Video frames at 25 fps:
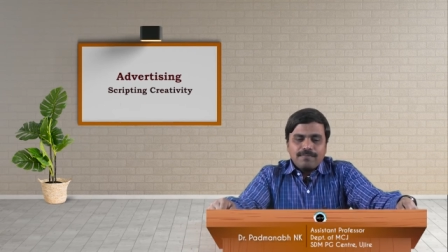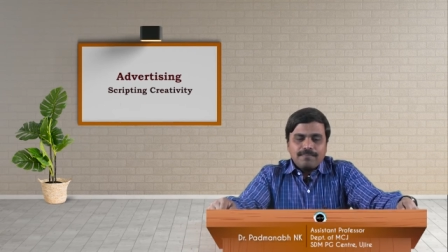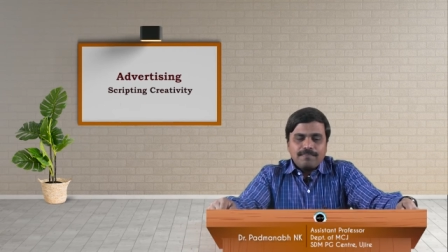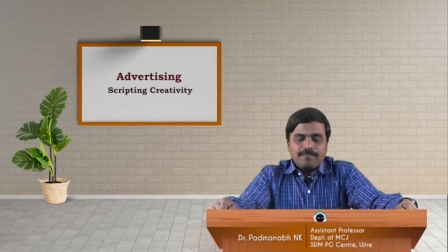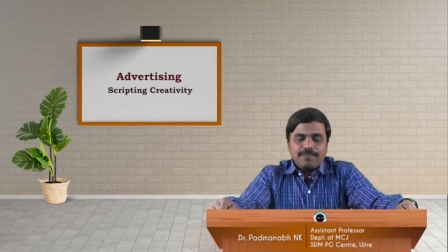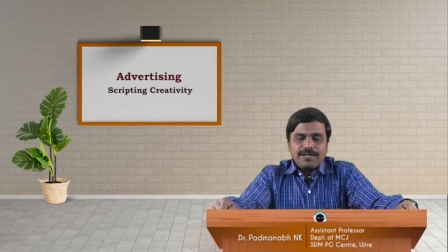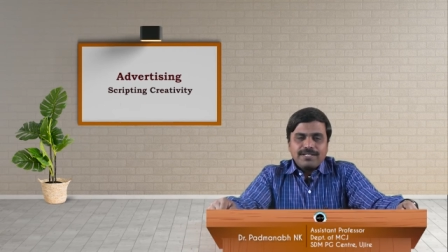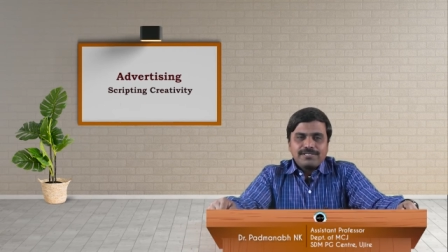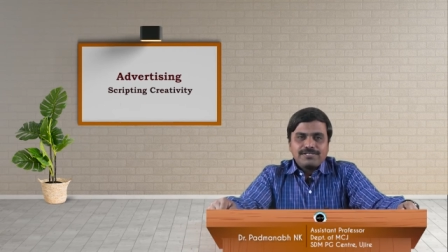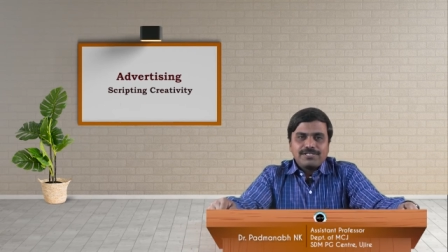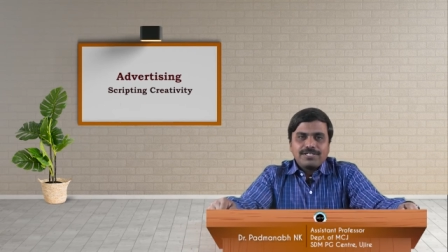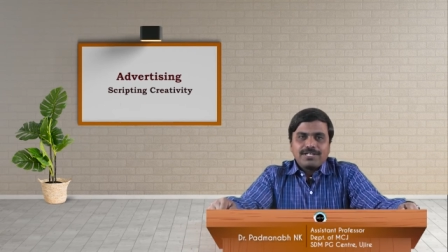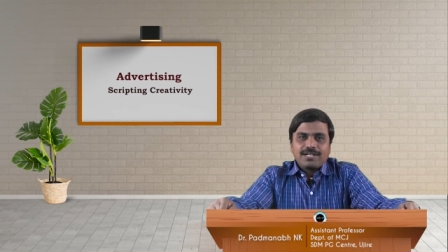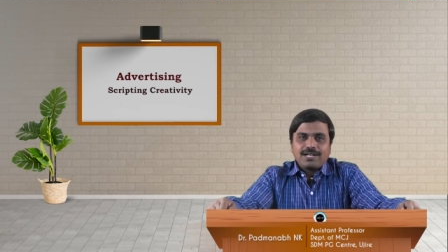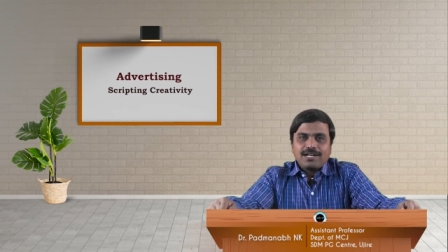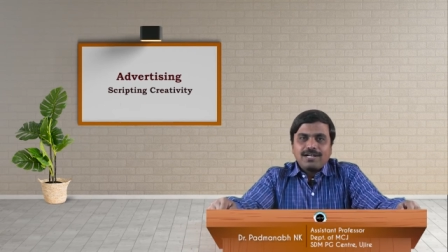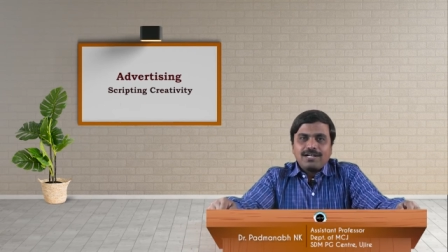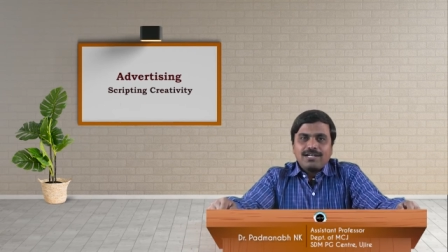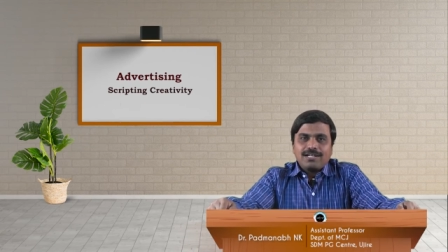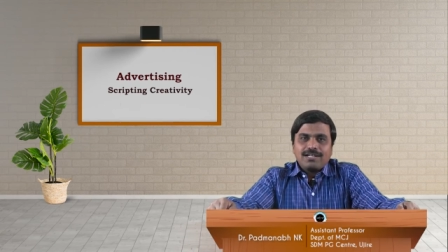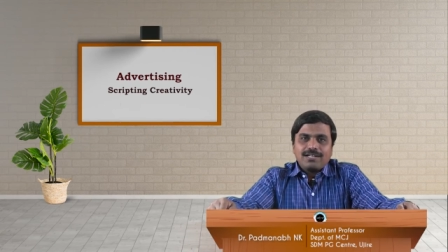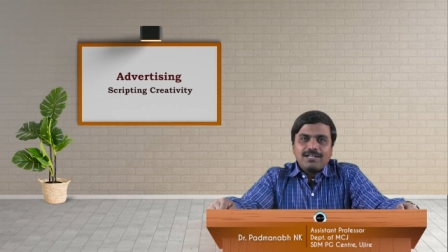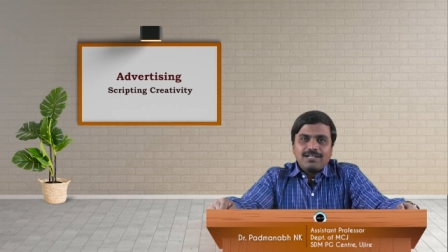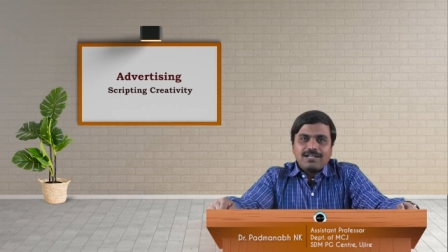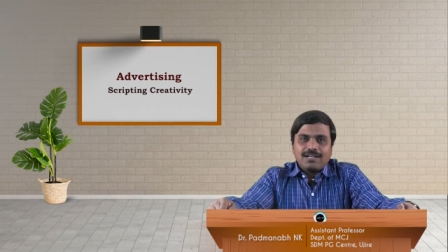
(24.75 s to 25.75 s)

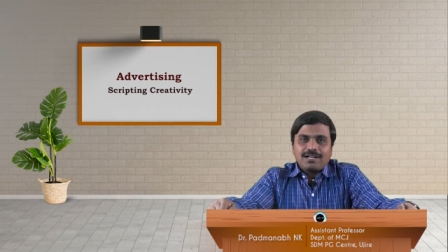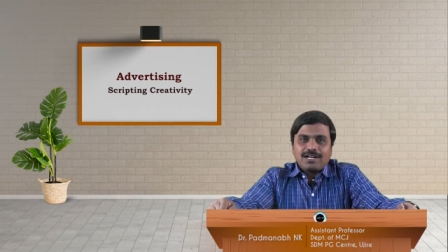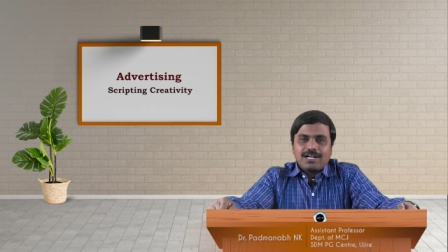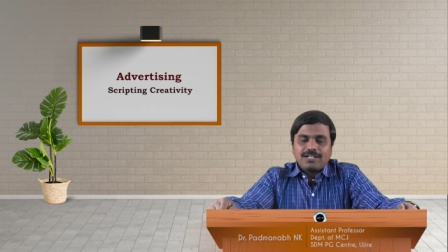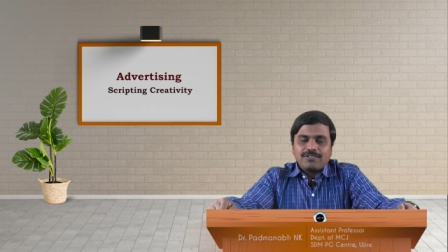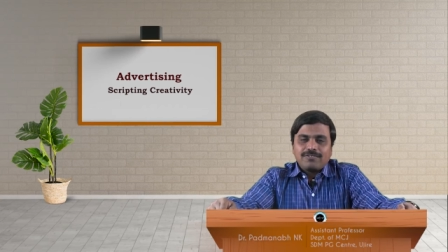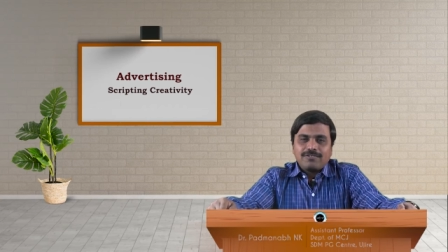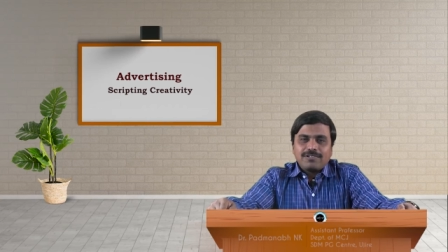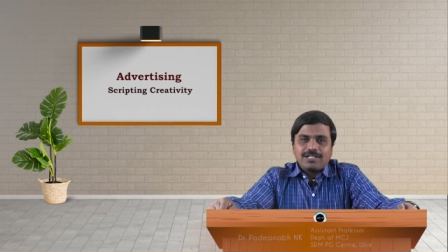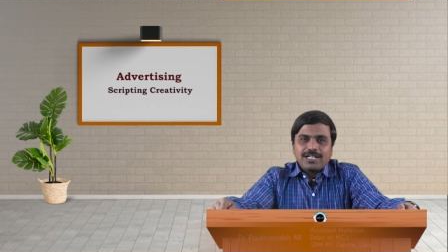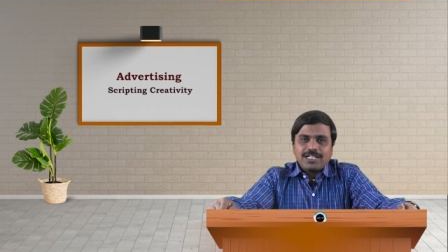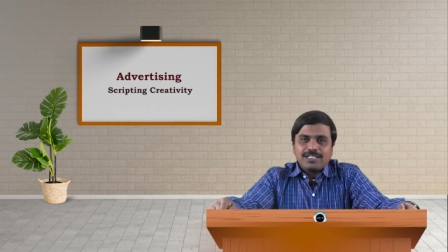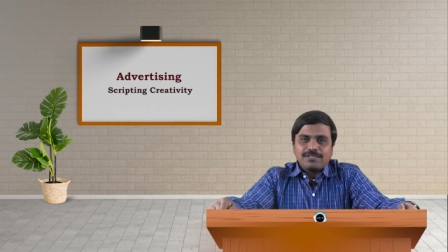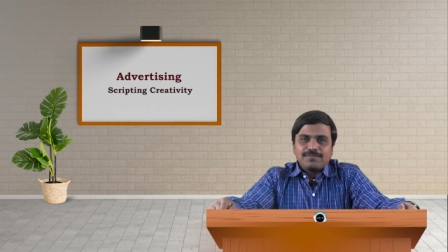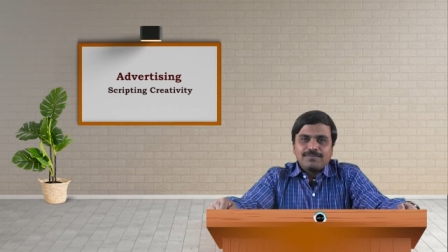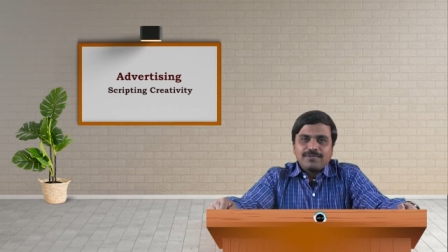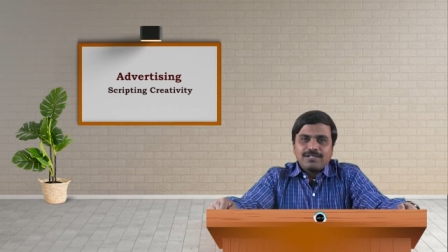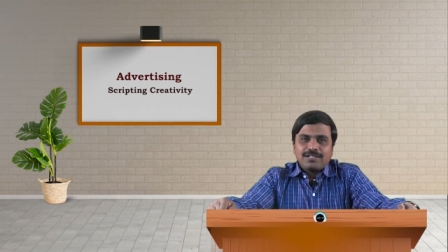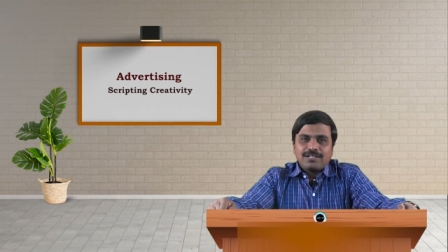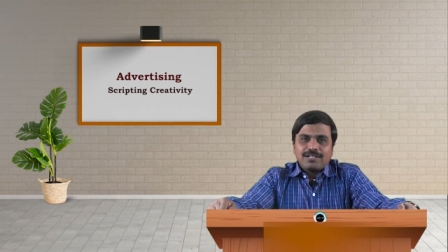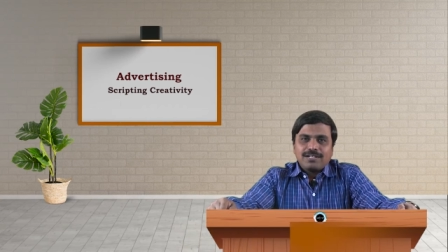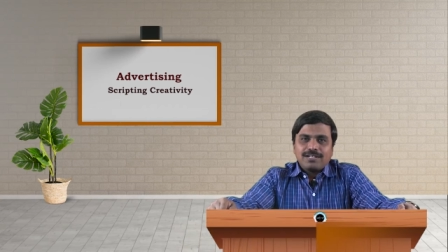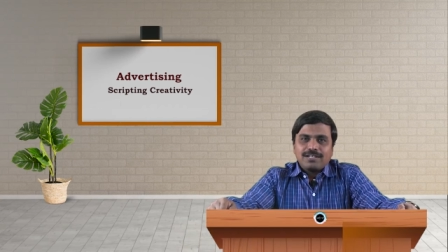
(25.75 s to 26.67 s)
Basically, advertisement